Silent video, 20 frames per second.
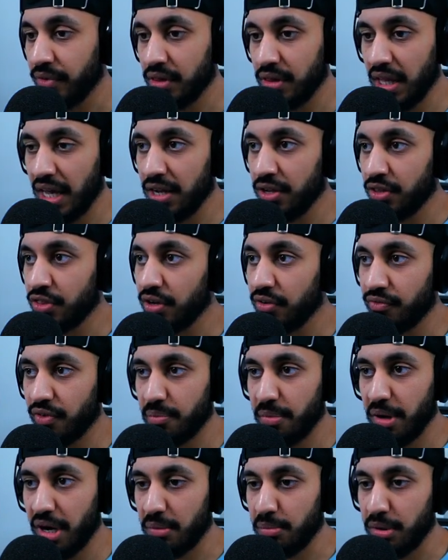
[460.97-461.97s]
Lengthen for
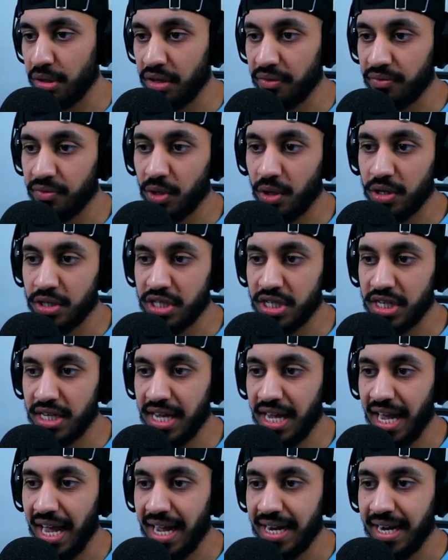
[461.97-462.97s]
better bullet
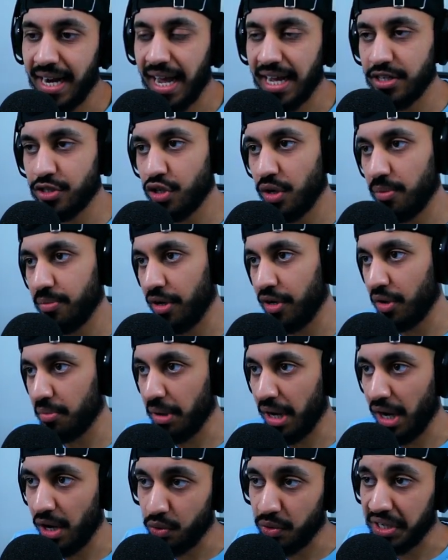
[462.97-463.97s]
velocity, and hand stop under
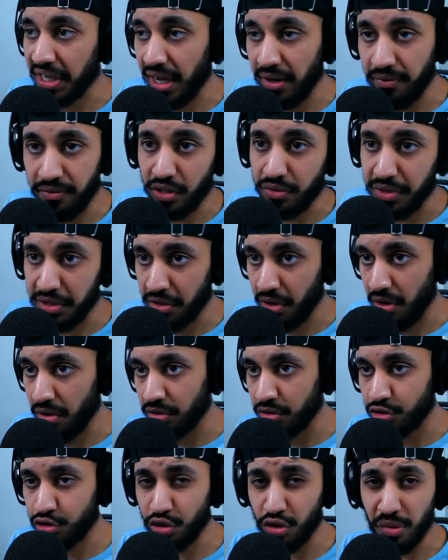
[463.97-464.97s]
barrel again for the recoil
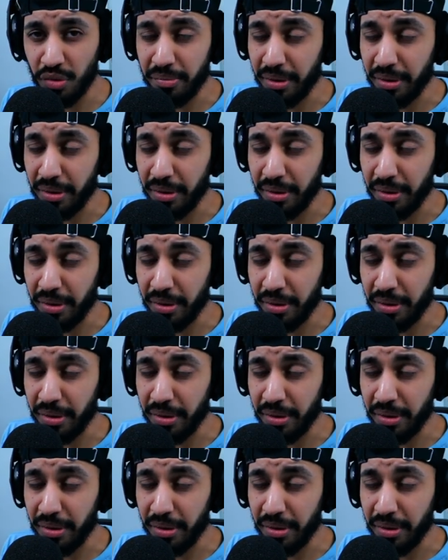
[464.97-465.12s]
control.